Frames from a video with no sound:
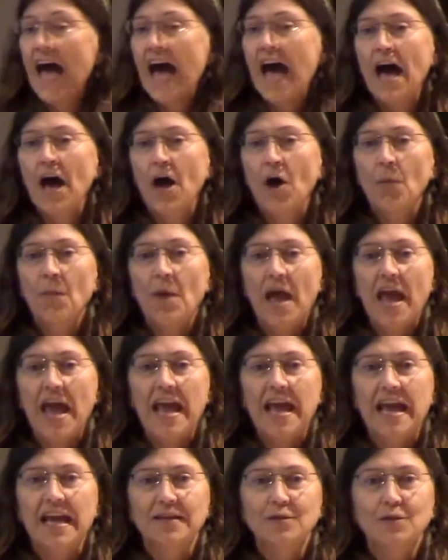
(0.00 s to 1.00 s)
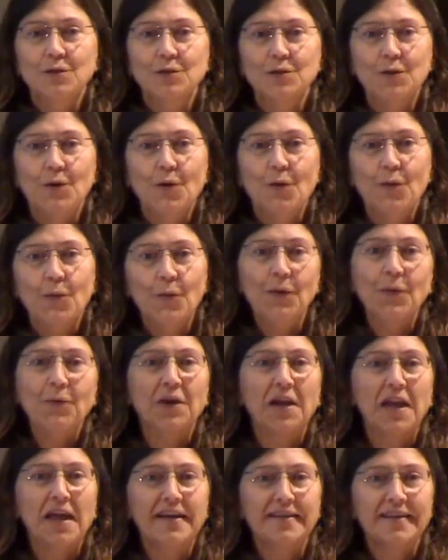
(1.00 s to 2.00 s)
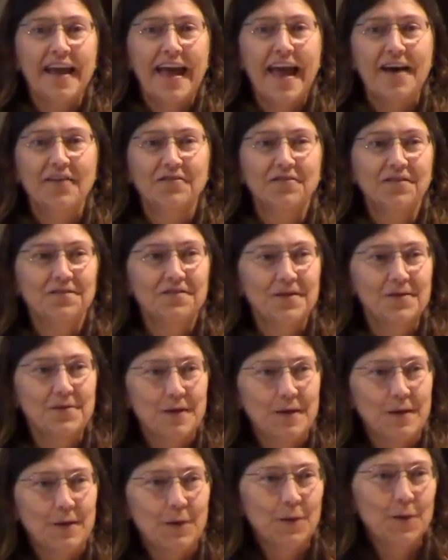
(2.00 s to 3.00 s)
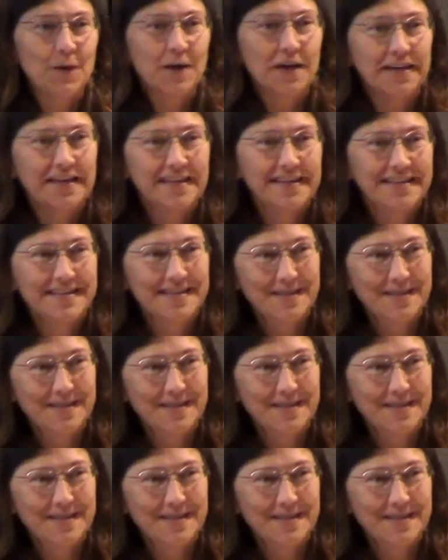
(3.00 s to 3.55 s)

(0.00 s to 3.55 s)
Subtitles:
And so we would like to have a very quick